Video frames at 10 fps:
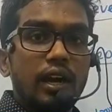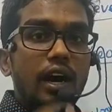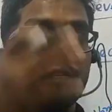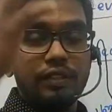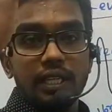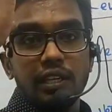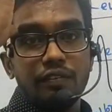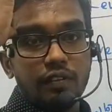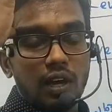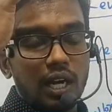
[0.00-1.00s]
after
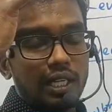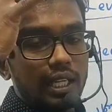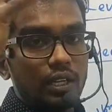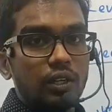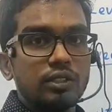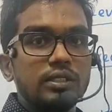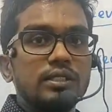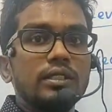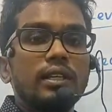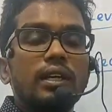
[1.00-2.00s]
the frog
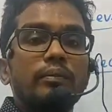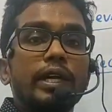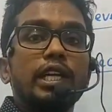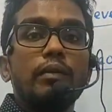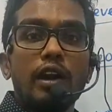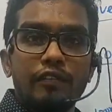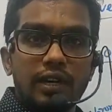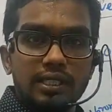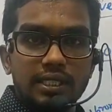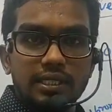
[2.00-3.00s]
undergoes
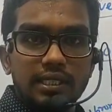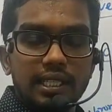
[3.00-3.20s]
metamorphosis,